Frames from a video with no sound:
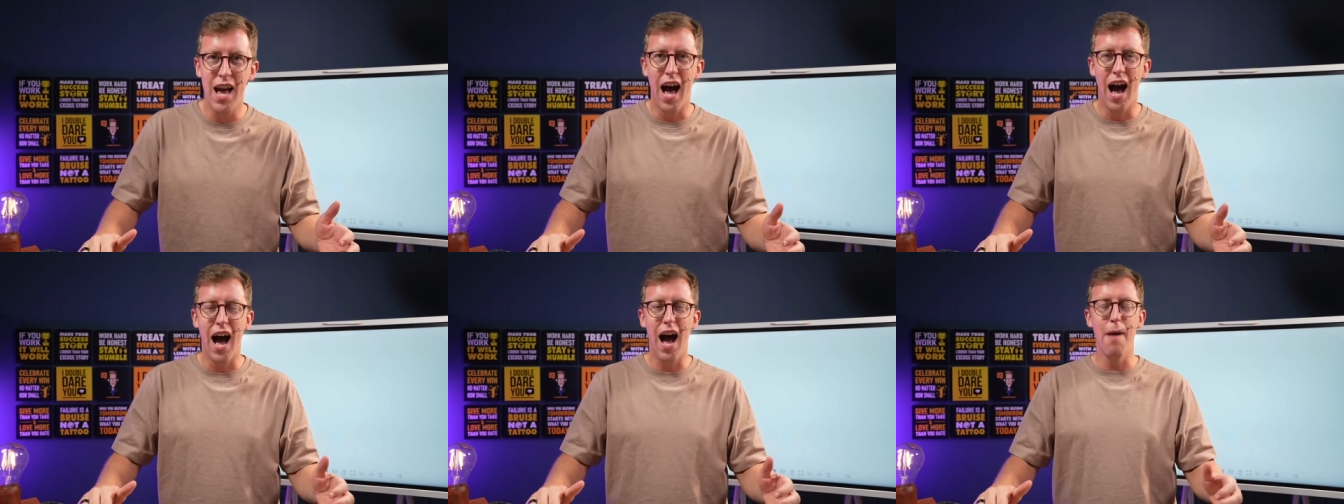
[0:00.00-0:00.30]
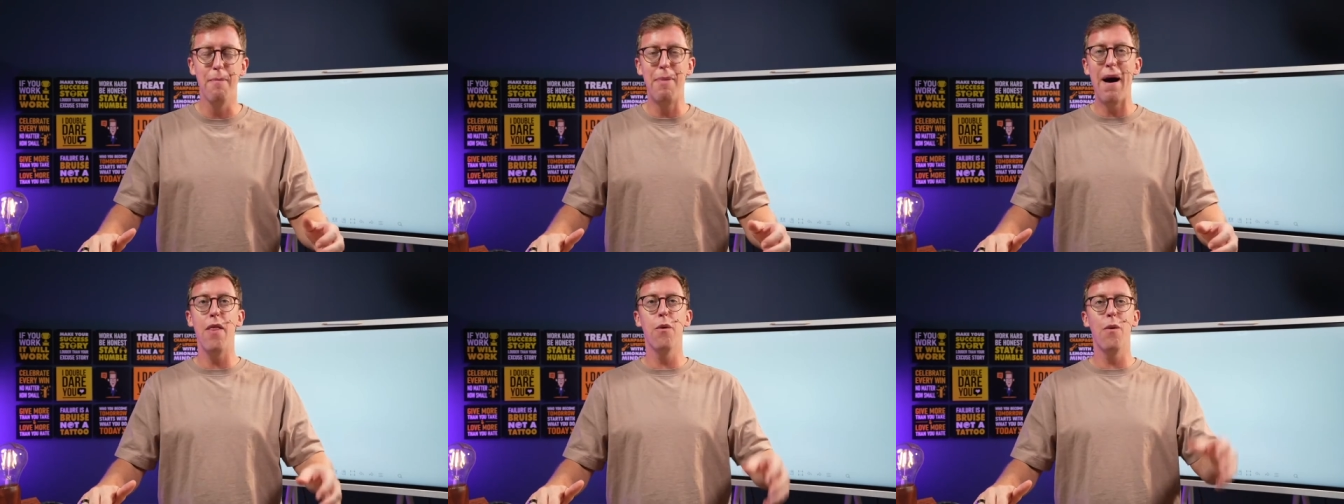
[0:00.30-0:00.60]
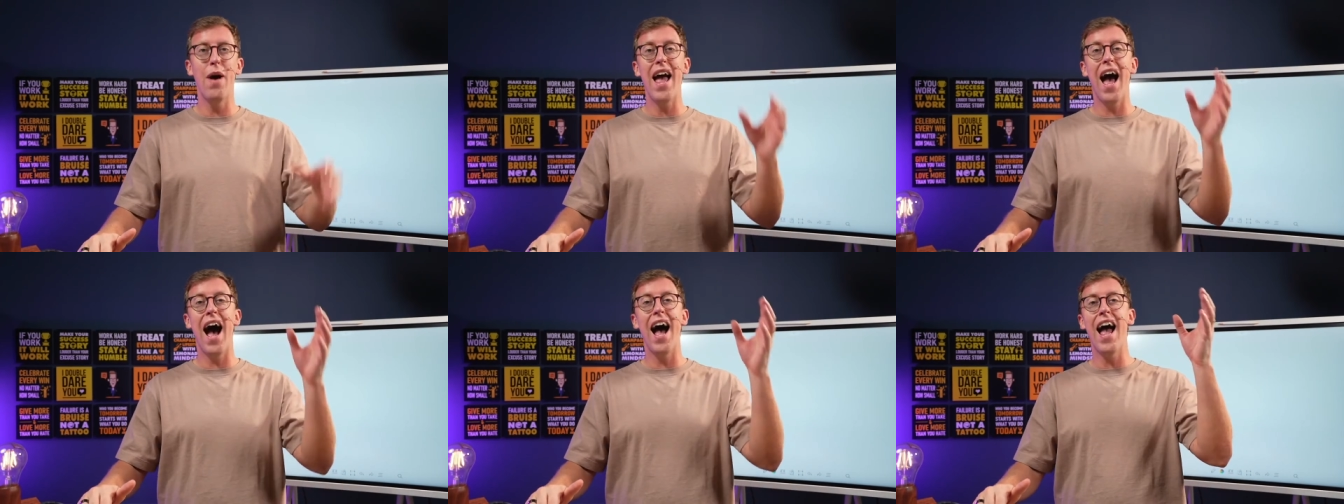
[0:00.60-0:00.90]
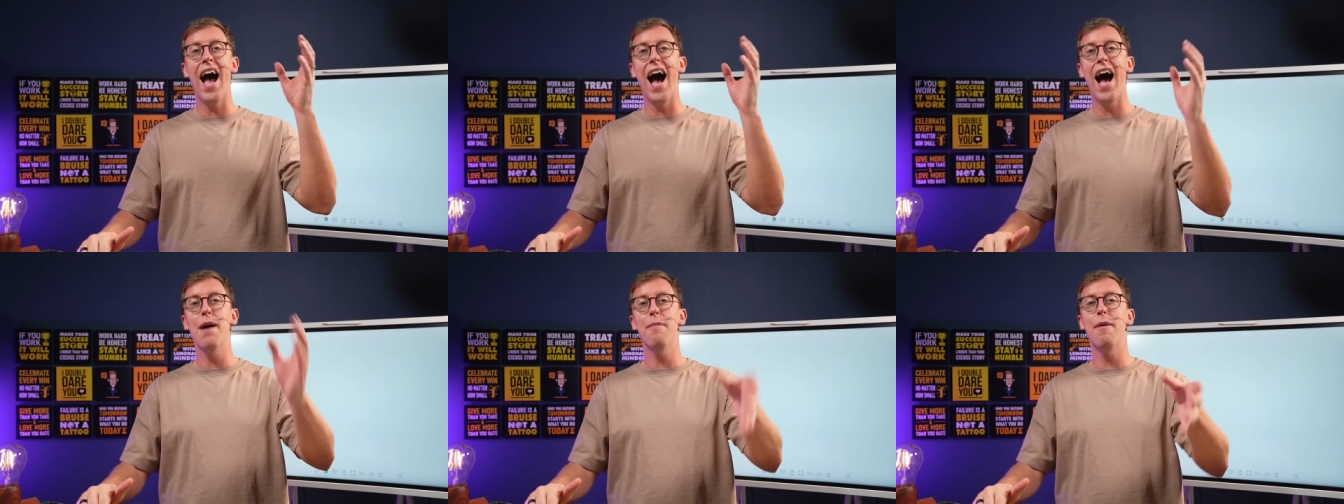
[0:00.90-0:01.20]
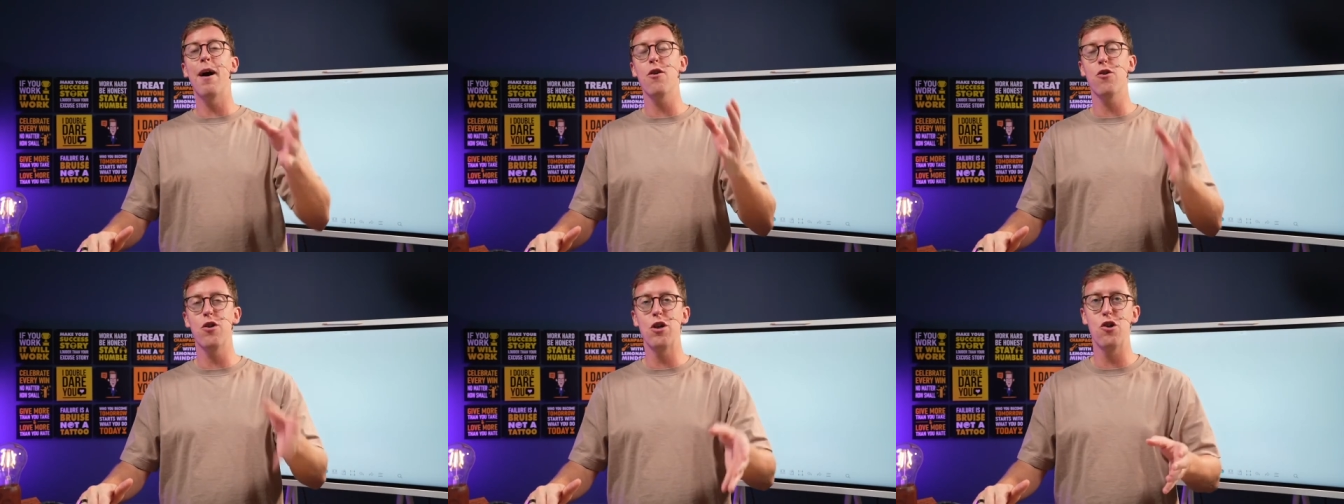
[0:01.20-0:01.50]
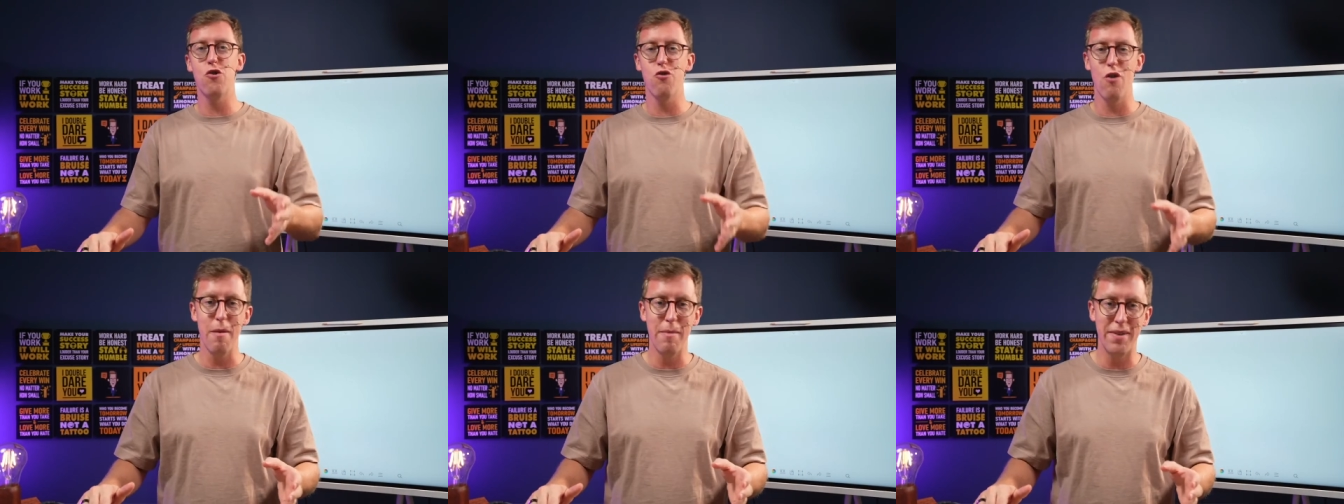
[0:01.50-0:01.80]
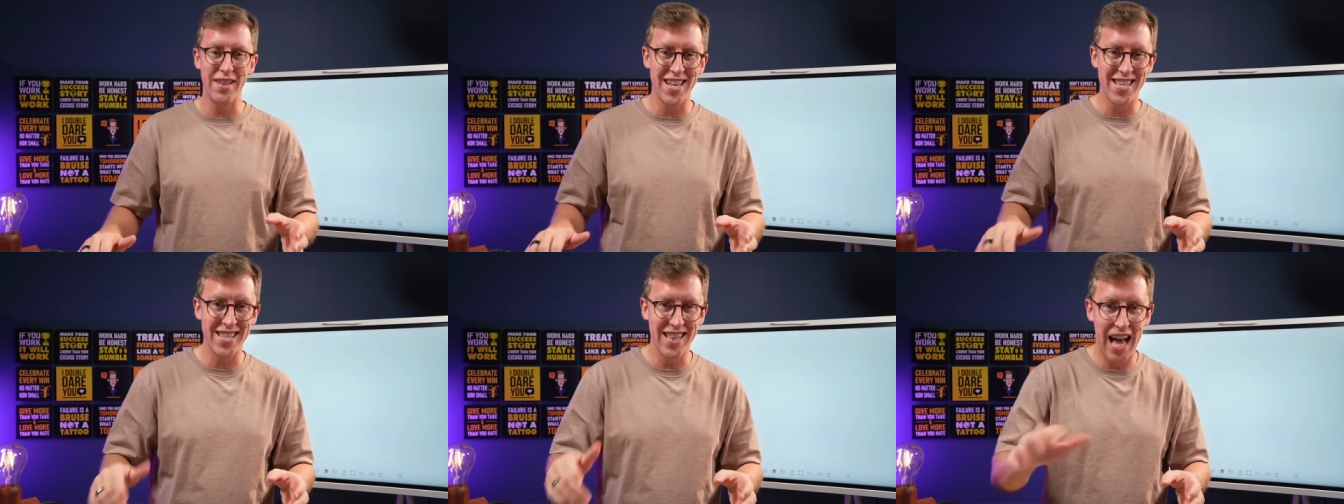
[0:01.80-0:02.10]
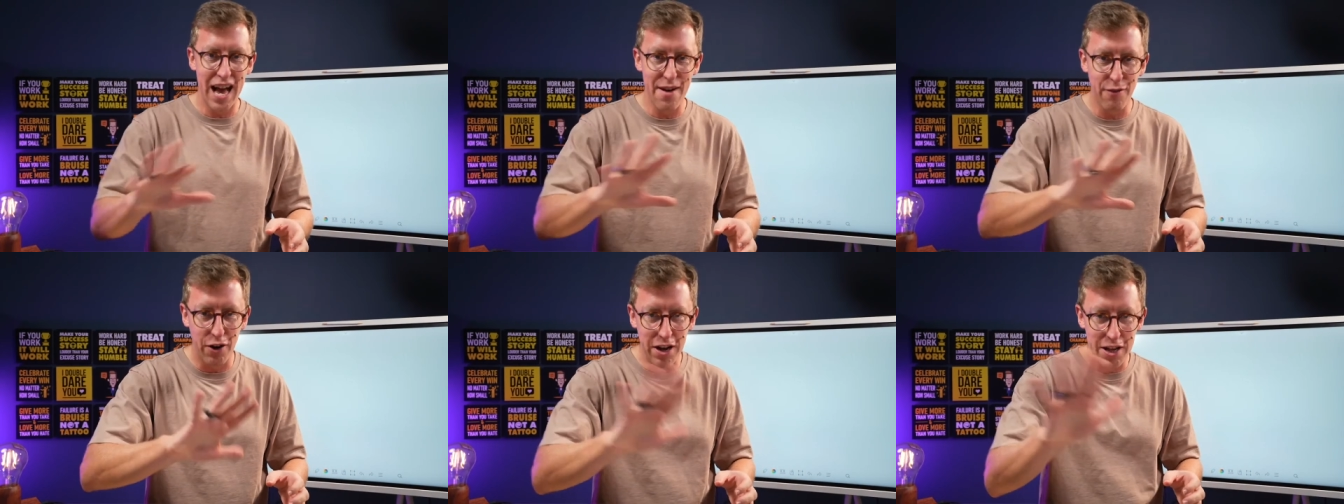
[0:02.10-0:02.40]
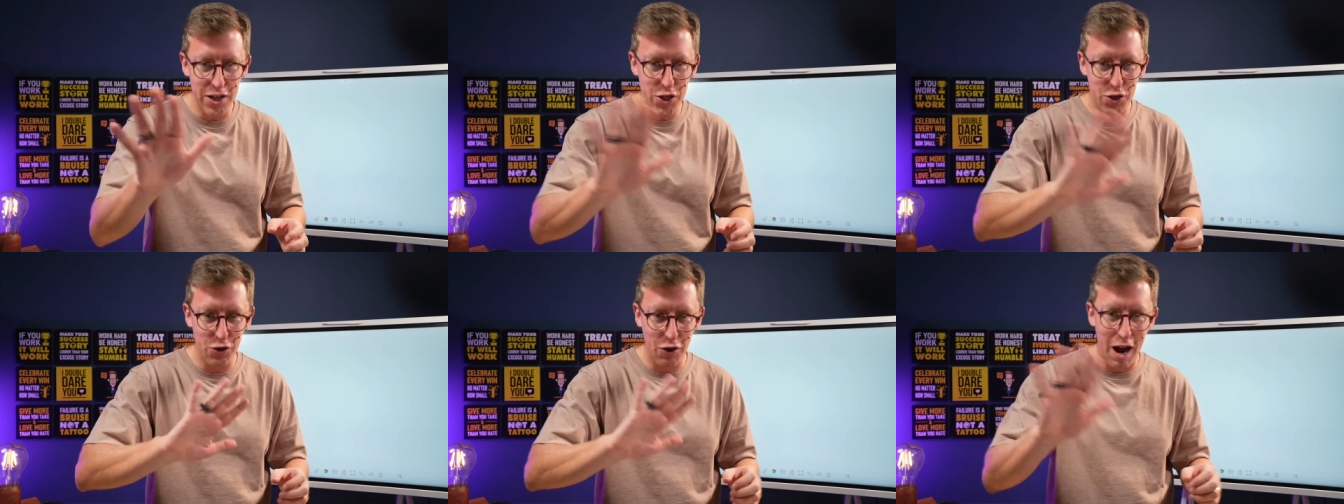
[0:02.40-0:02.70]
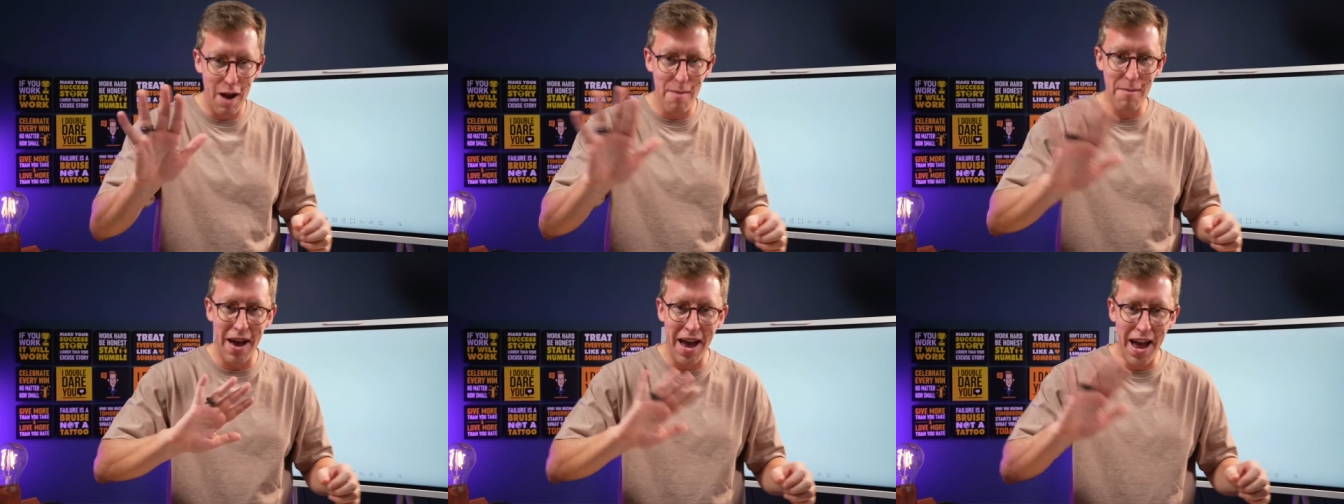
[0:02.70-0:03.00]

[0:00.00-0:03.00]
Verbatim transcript: Uh, and by the way, I am actually streaming this live on Instagram.